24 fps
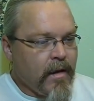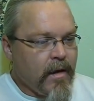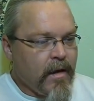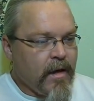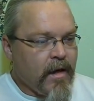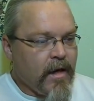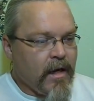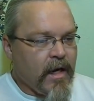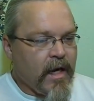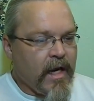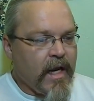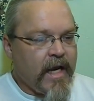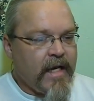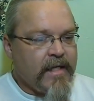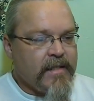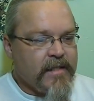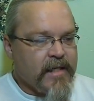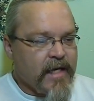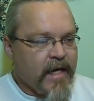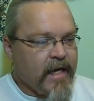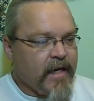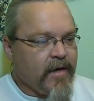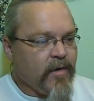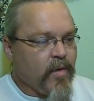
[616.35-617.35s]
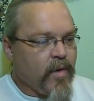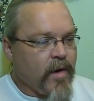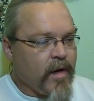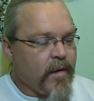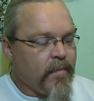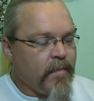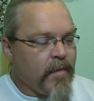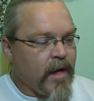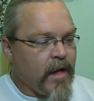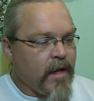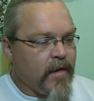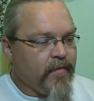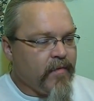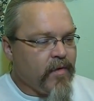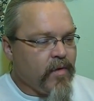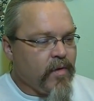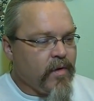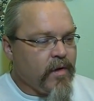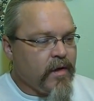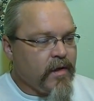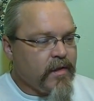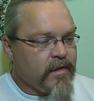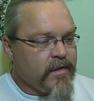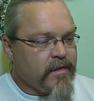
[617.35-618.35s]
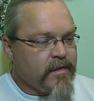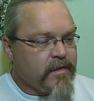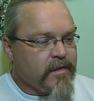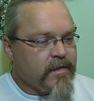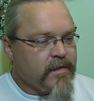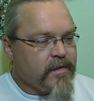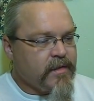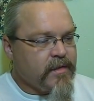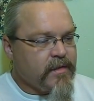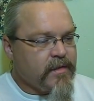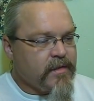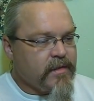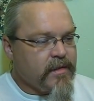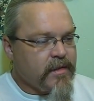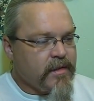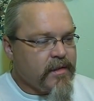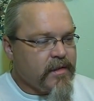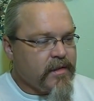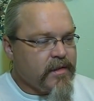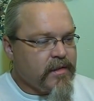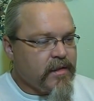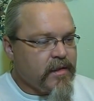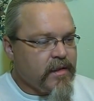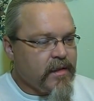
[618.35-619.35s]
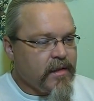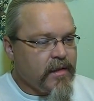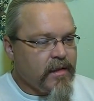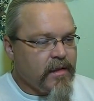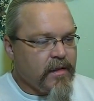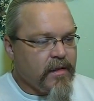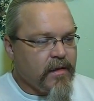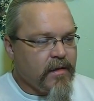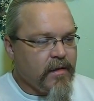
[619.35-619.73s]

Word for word: uh, landslide in Guatemala, of course. Da, da, da.